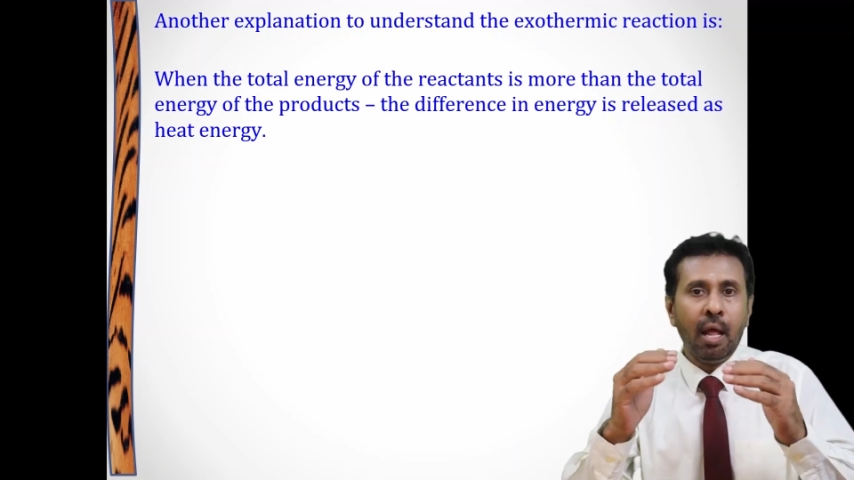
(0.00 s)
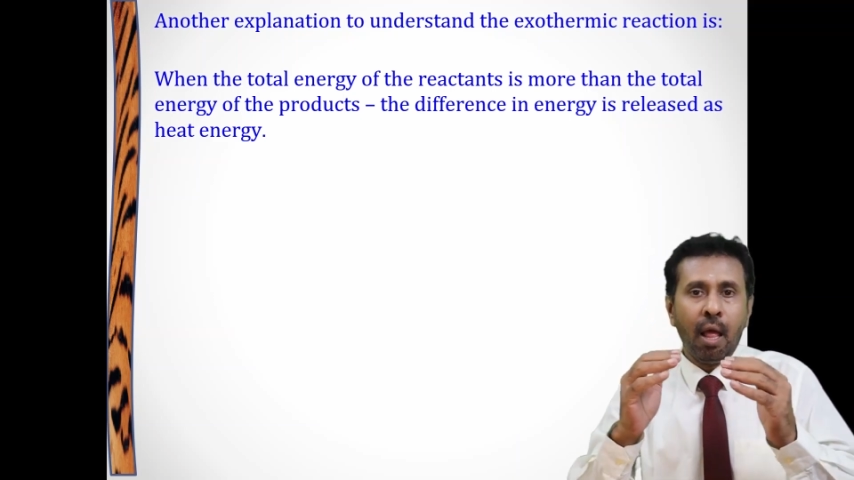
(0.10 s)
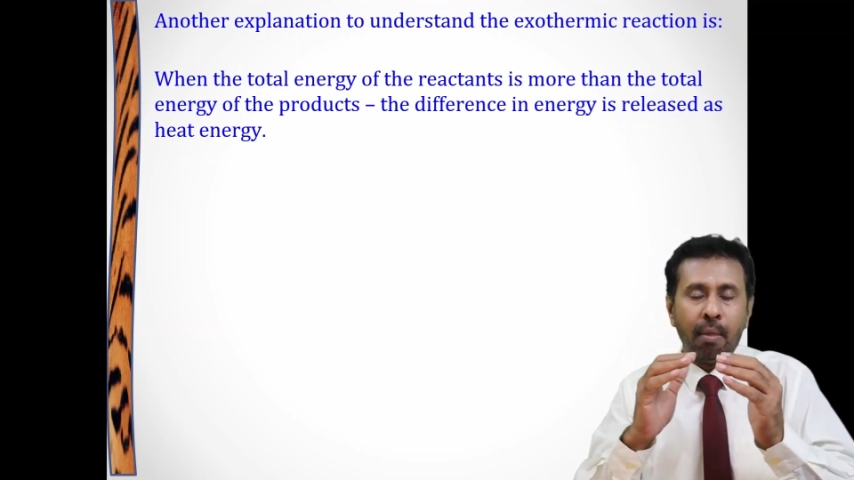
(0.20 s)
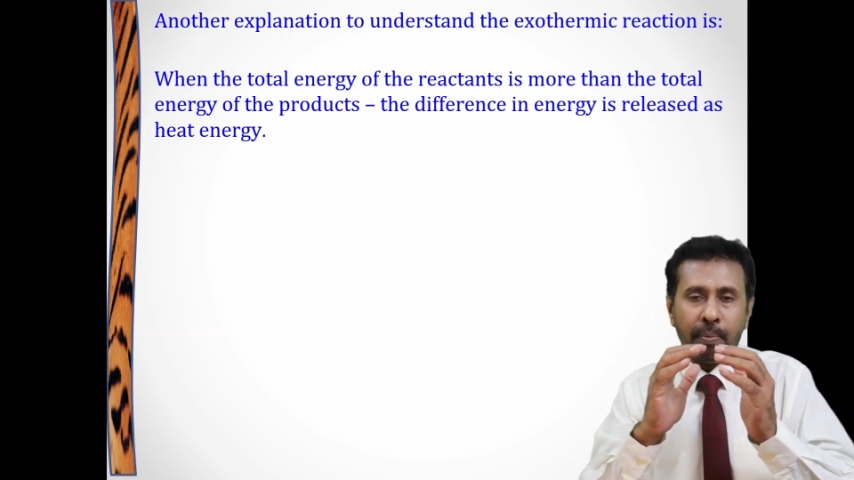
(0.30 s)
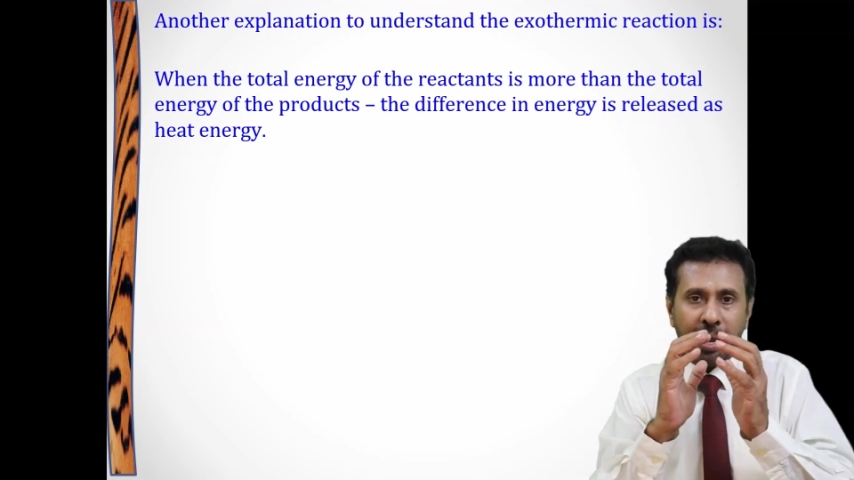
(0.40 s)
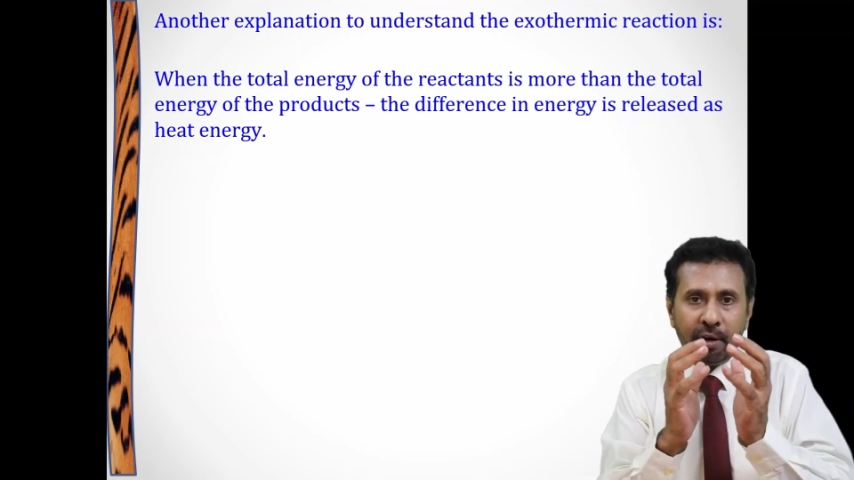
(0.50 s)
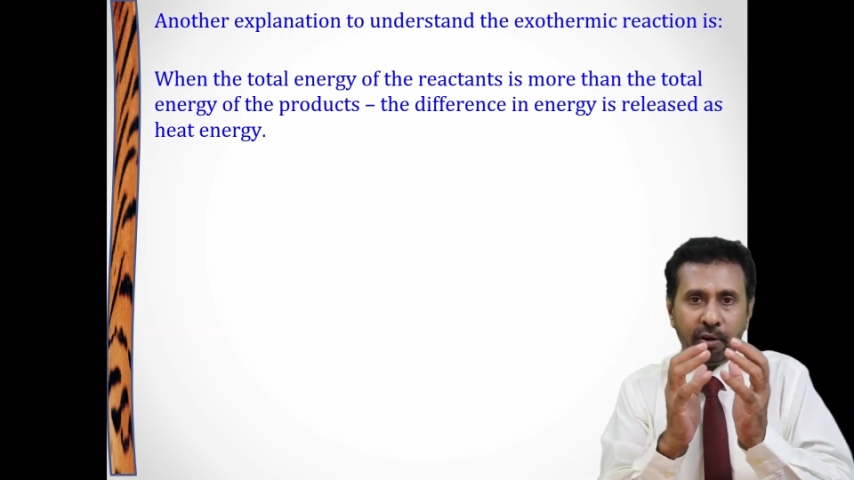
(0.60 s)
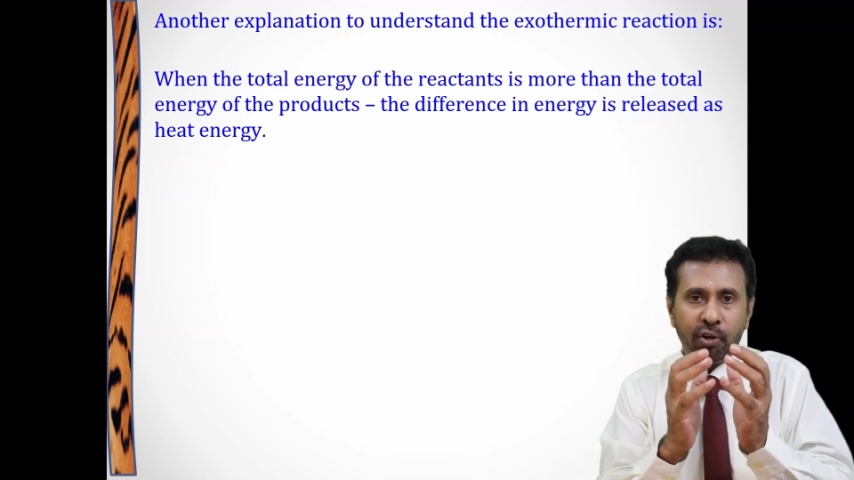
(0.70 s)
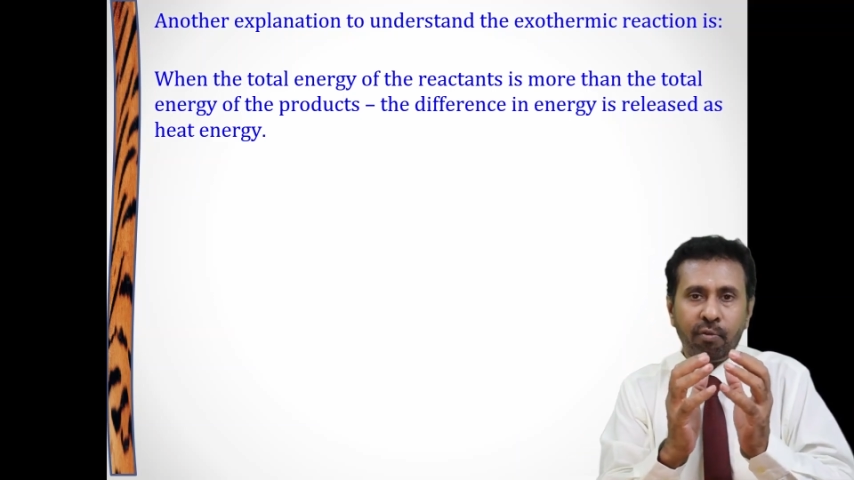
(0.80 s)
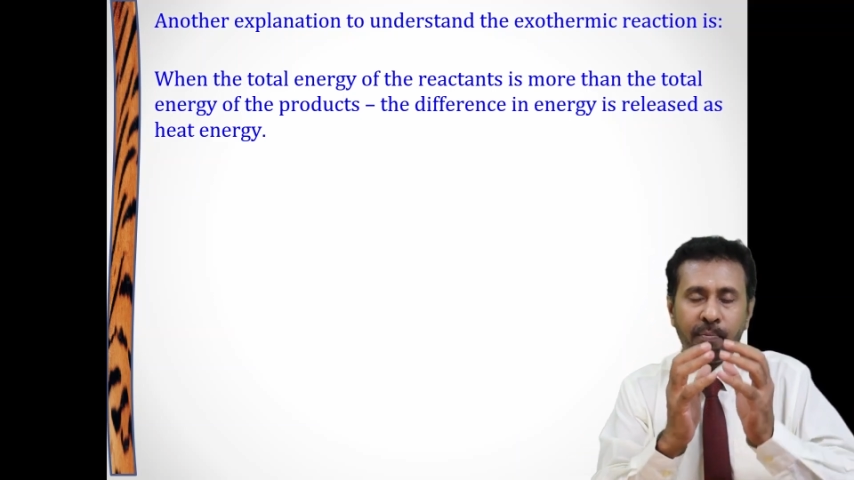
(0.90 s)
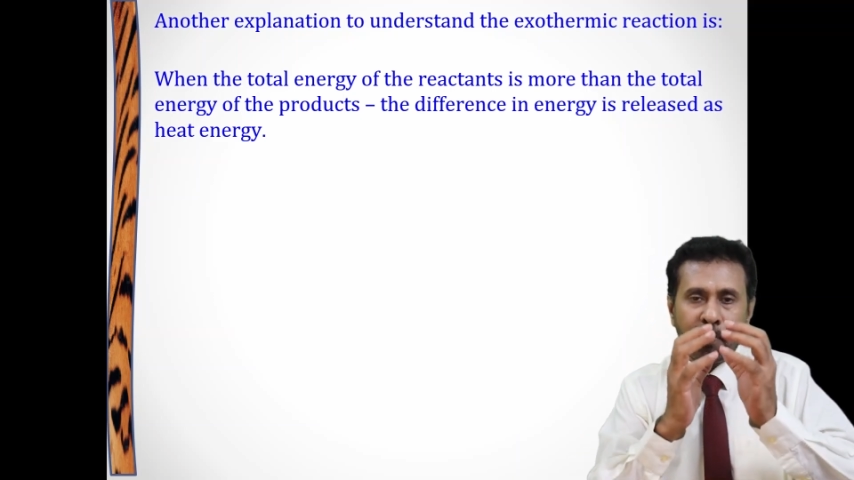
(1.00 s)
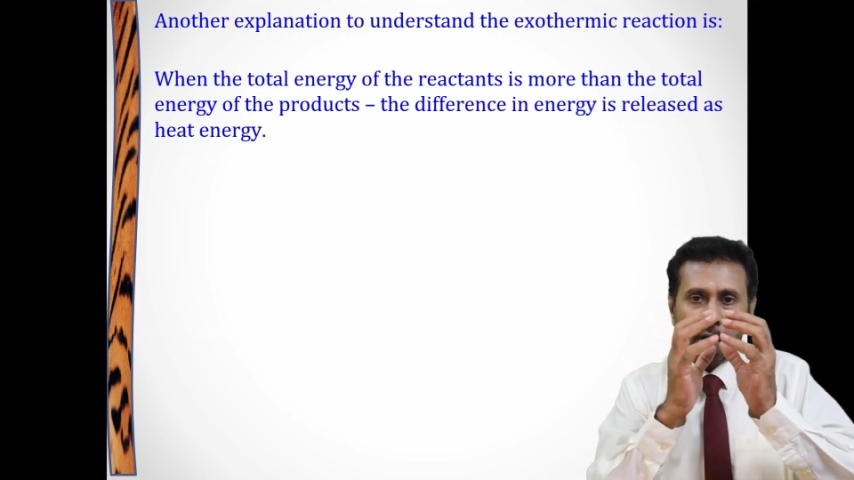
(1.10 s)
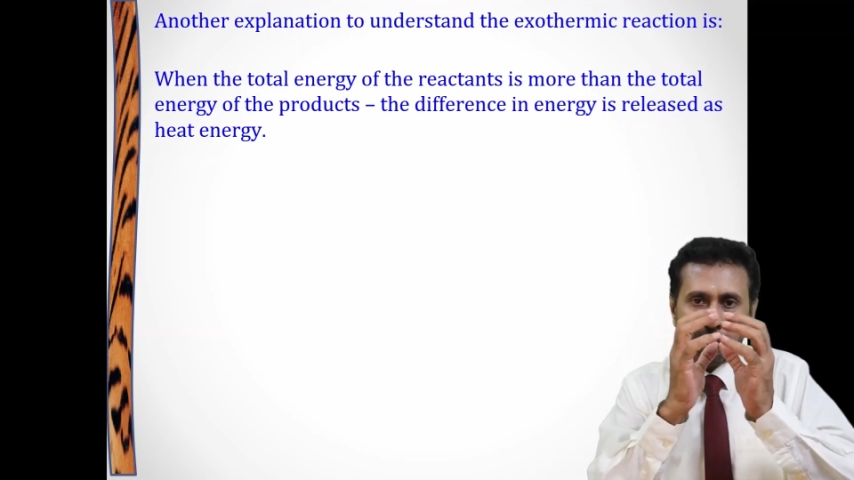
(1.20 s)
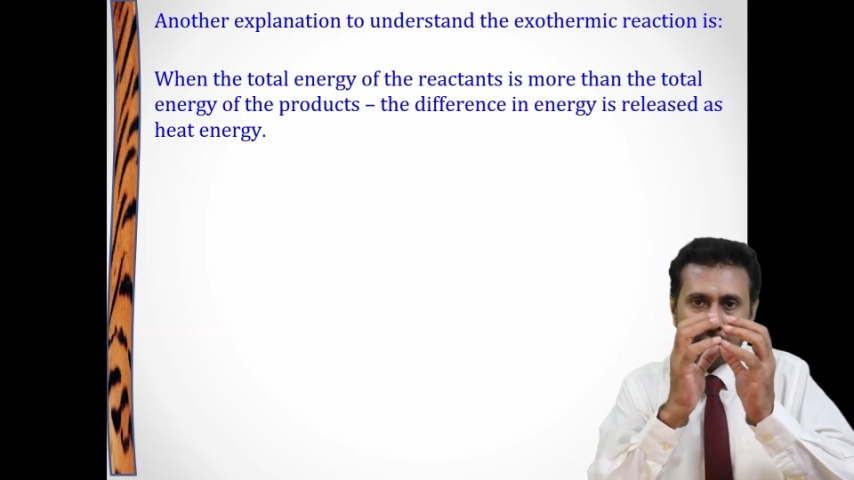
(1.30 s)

the energy of the product is